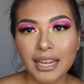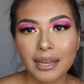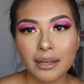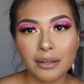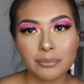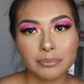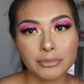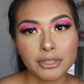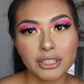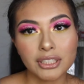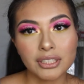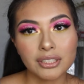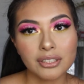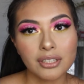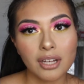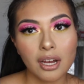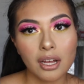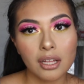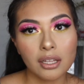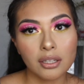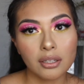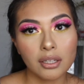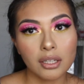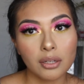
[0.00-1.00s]
I'm just
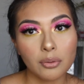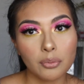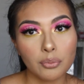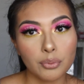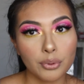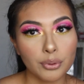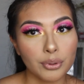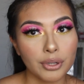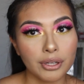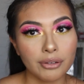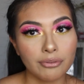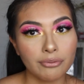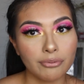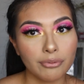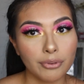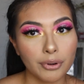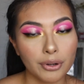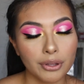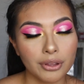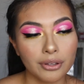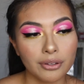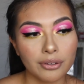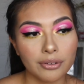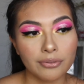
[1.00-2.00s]
not rooting
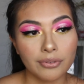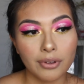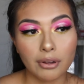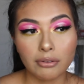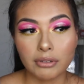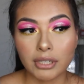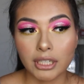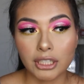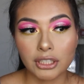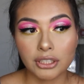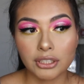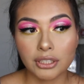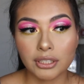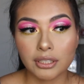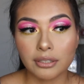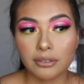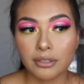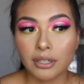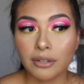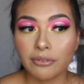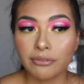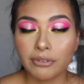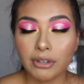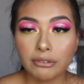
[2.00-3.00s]
for the
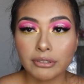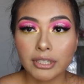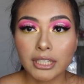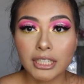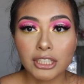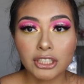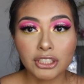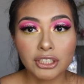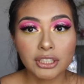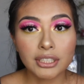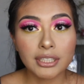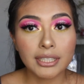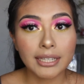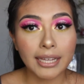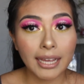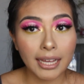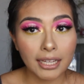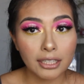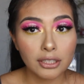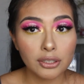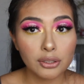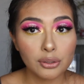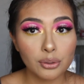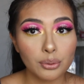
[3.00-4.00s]
foundation. Foundation
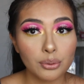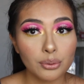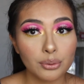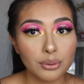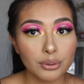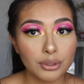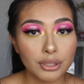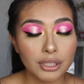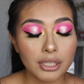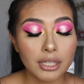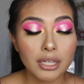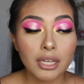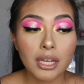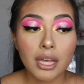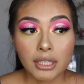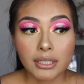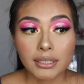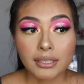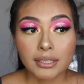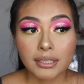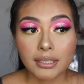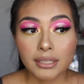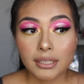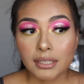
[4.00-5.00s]
canceled.
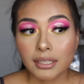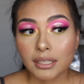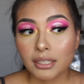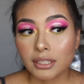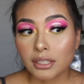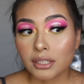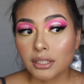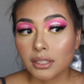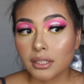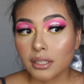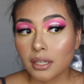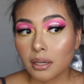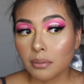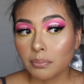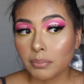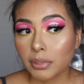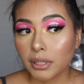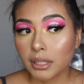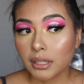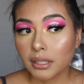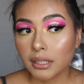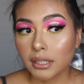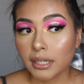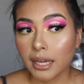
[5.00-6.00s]
Honestly, it's
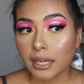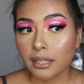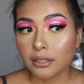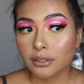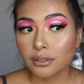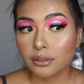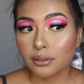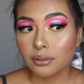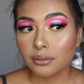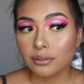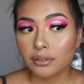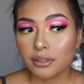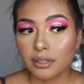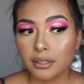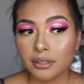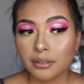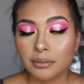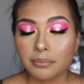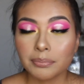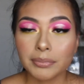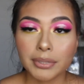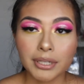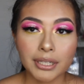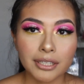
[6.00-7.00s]
completely canceled.
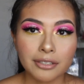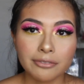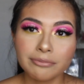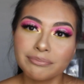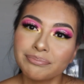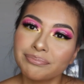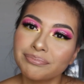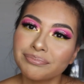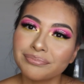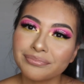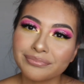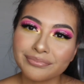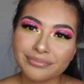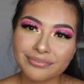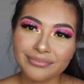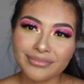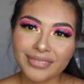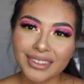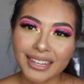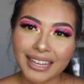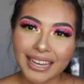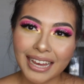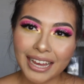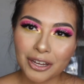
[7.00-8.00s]
But
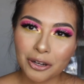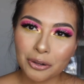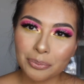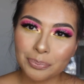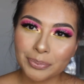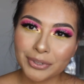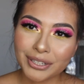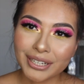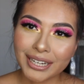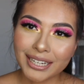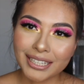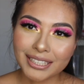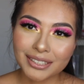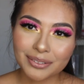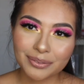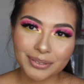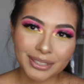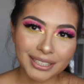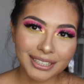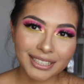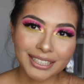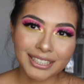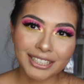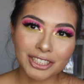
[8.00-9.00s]
I hope you guys
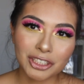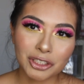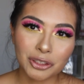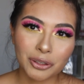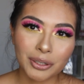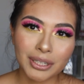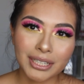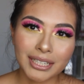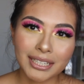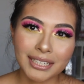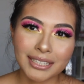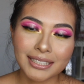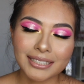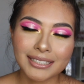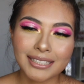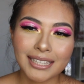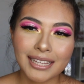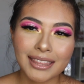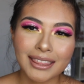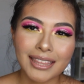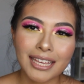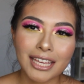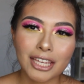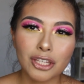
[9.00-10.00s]
really enjoyed it.
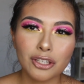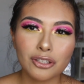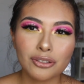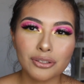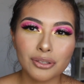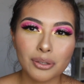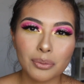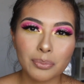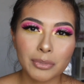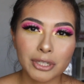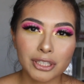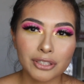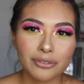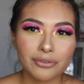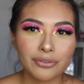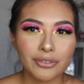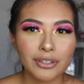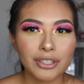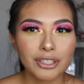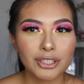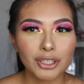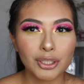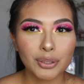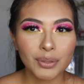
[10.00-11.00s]
Thank you so much
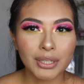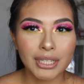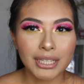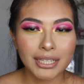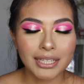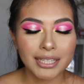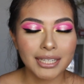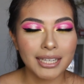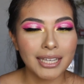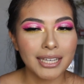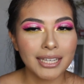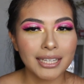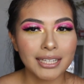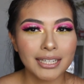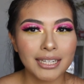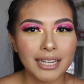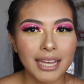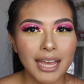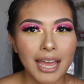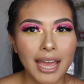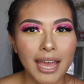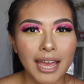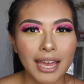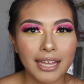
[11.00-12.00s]
for tuning in,
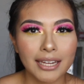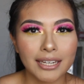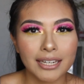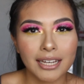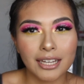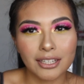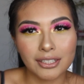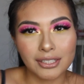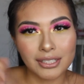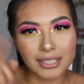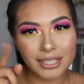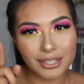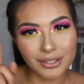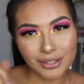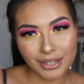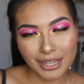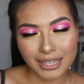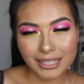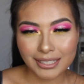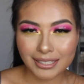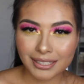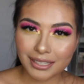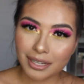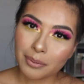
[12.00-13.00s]
and I'll see you
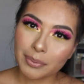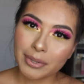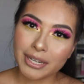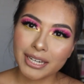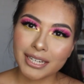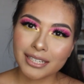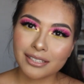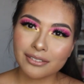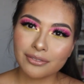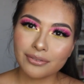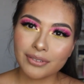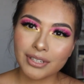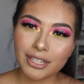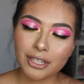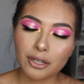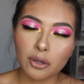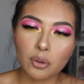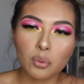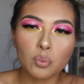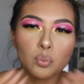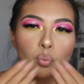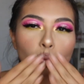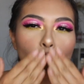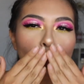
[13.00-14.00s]
guys on my next video.